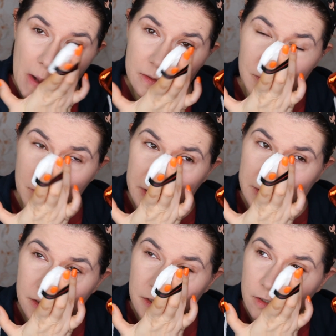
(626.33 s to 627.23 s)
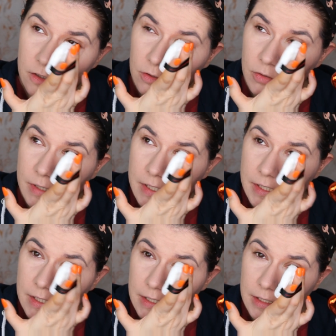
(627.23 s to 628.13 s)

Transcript: Let's blend it, start creasing